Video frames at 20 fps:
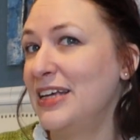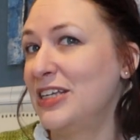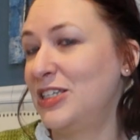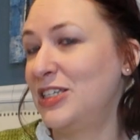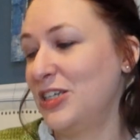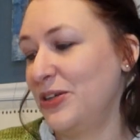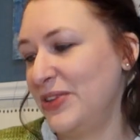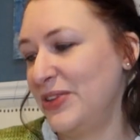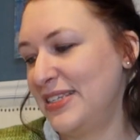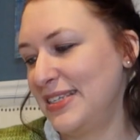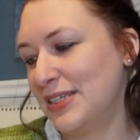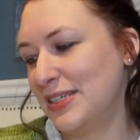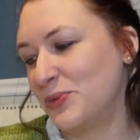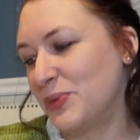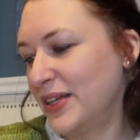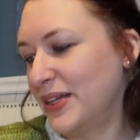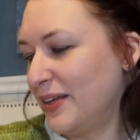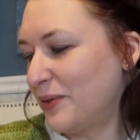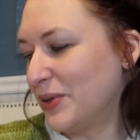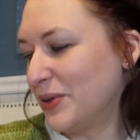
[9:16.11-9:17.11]
So this is
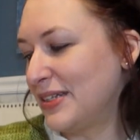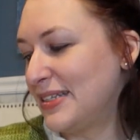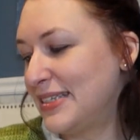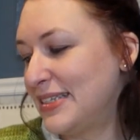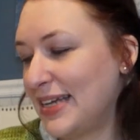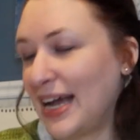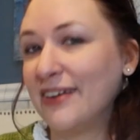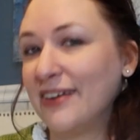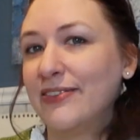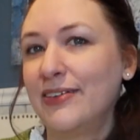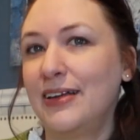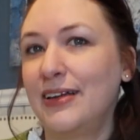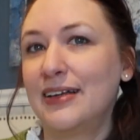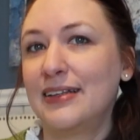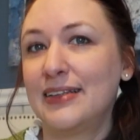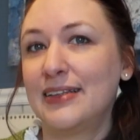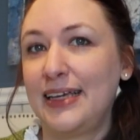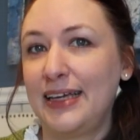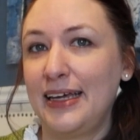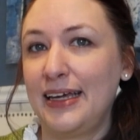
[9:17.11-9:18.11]
one that will
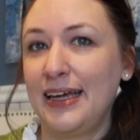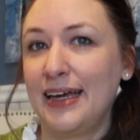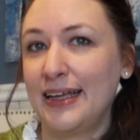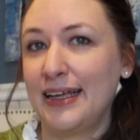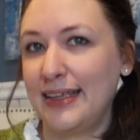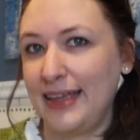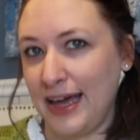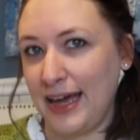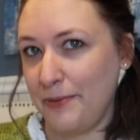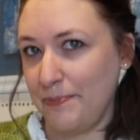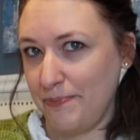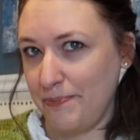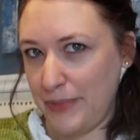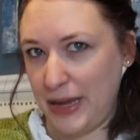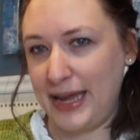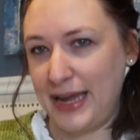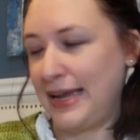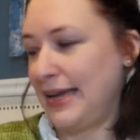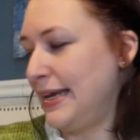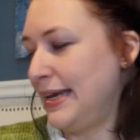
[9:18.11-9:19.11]
definitely get
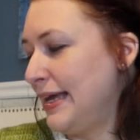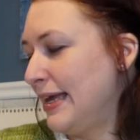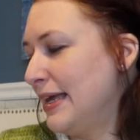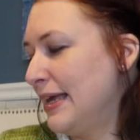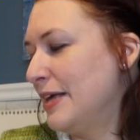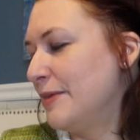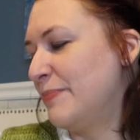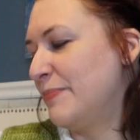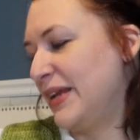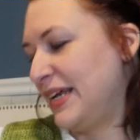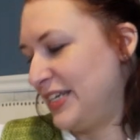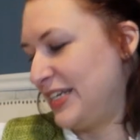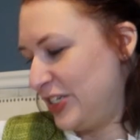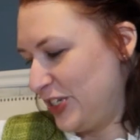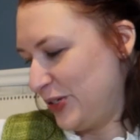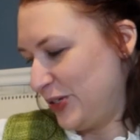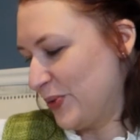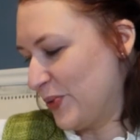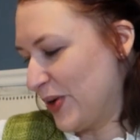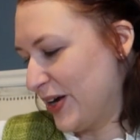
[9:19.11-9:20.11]
made, but I
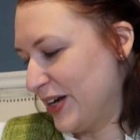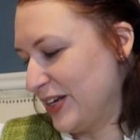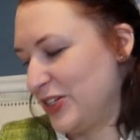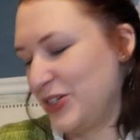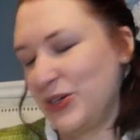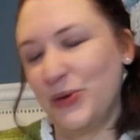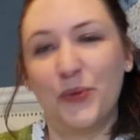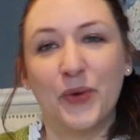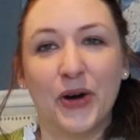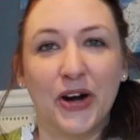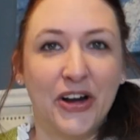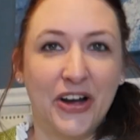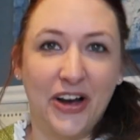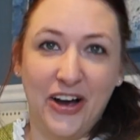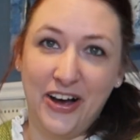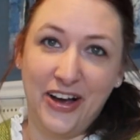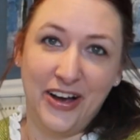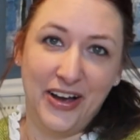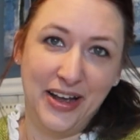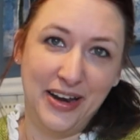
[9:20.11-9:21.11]
do want to work
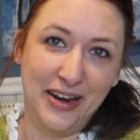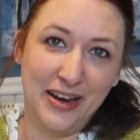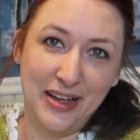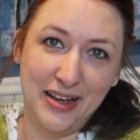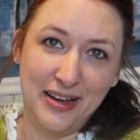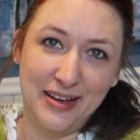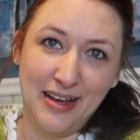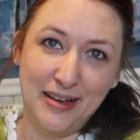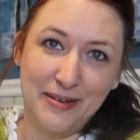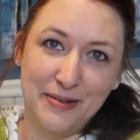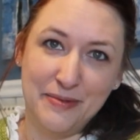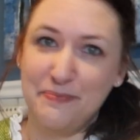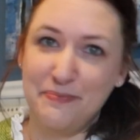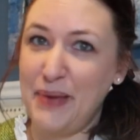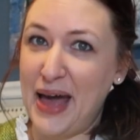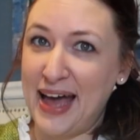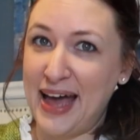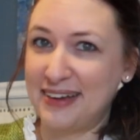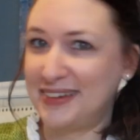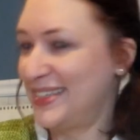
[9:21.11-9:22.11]
on
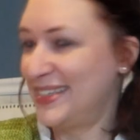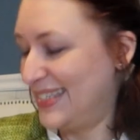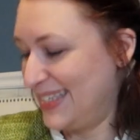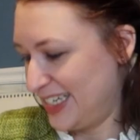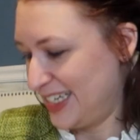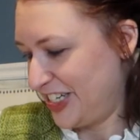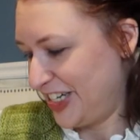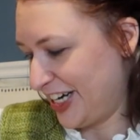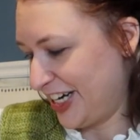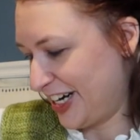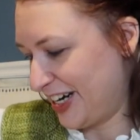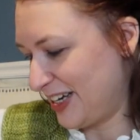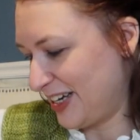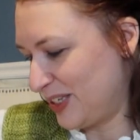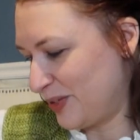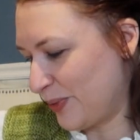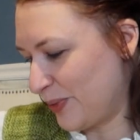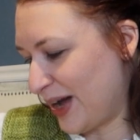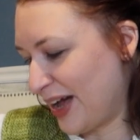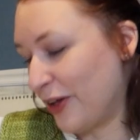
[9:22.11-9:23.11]
bags this year
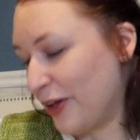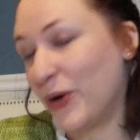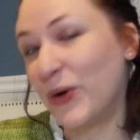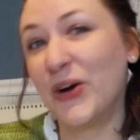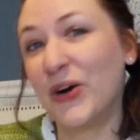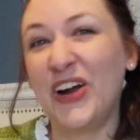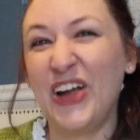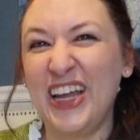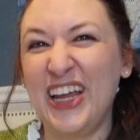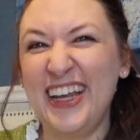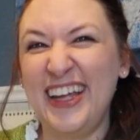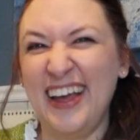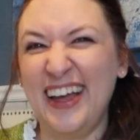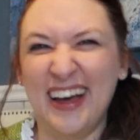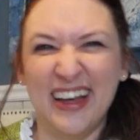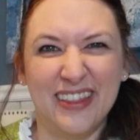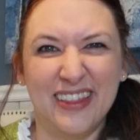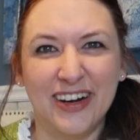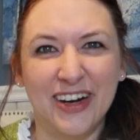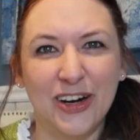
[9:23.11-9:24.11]
as well, or any
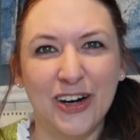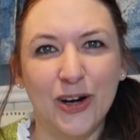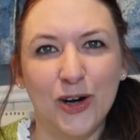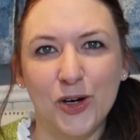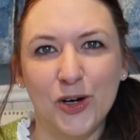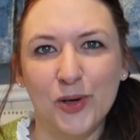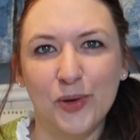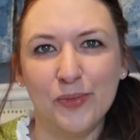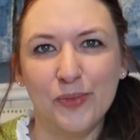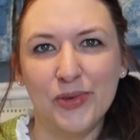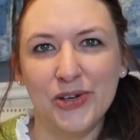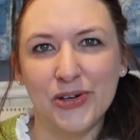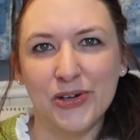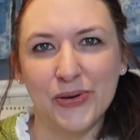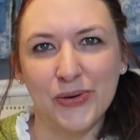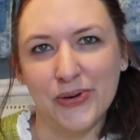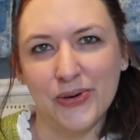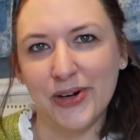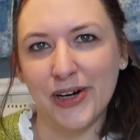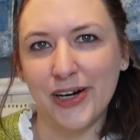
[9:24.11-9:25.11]
other home
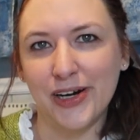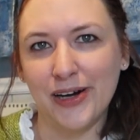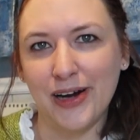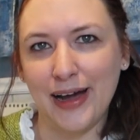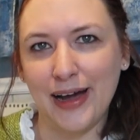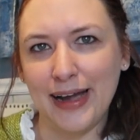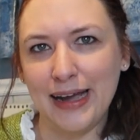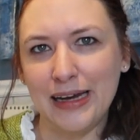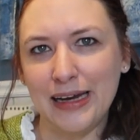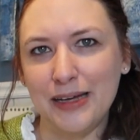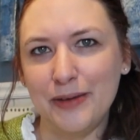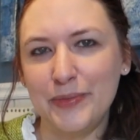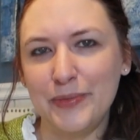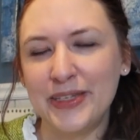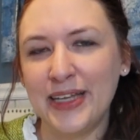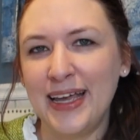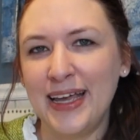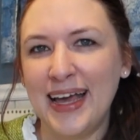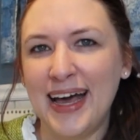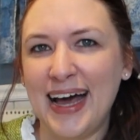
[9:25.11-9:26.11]
decor items.
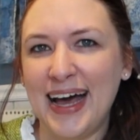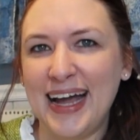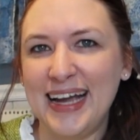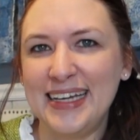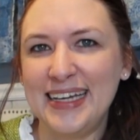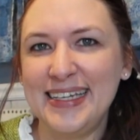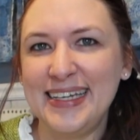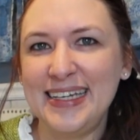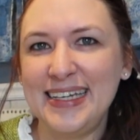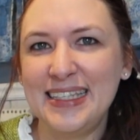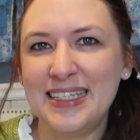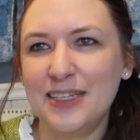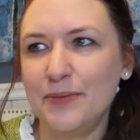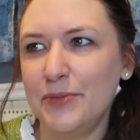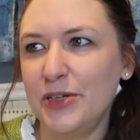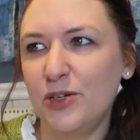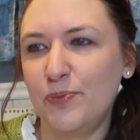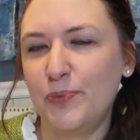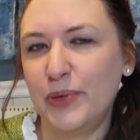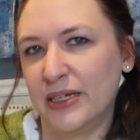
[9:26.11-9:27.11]
I need some
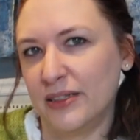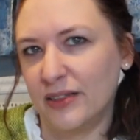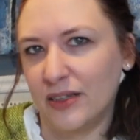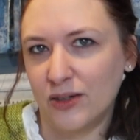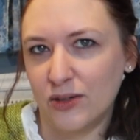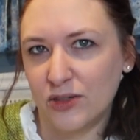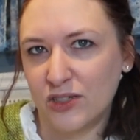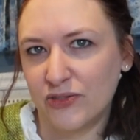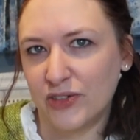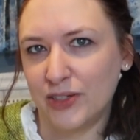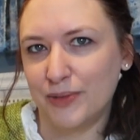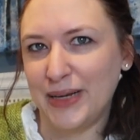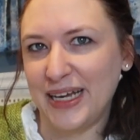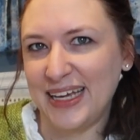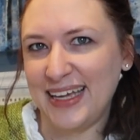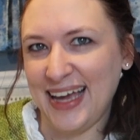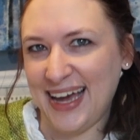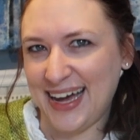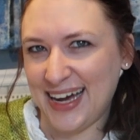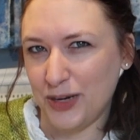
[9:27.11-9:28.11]
new pillows for my
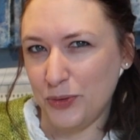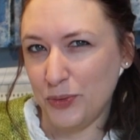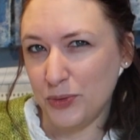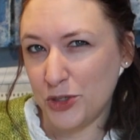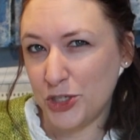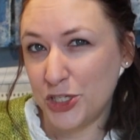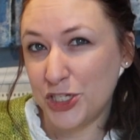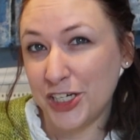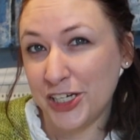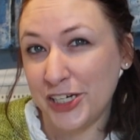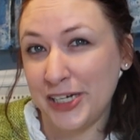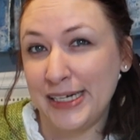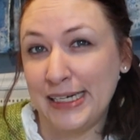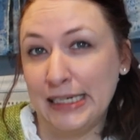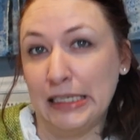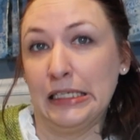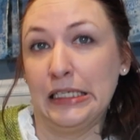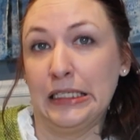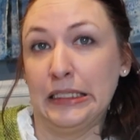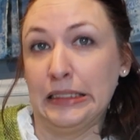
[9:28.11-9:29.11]
couch.
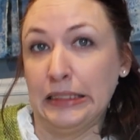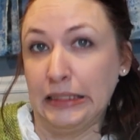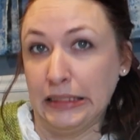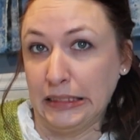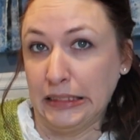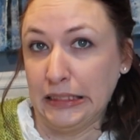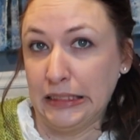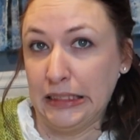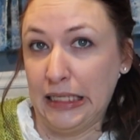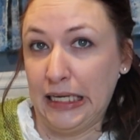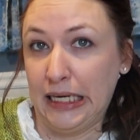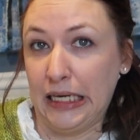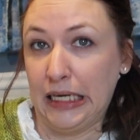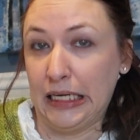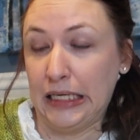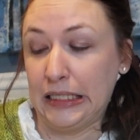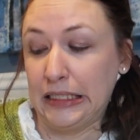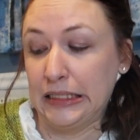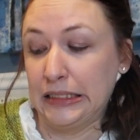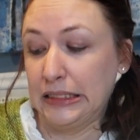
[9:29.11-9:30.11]

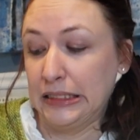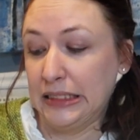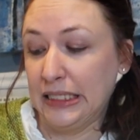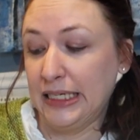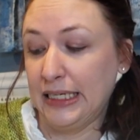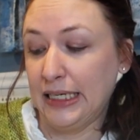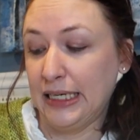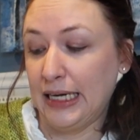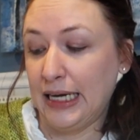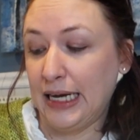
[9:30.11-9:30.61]
And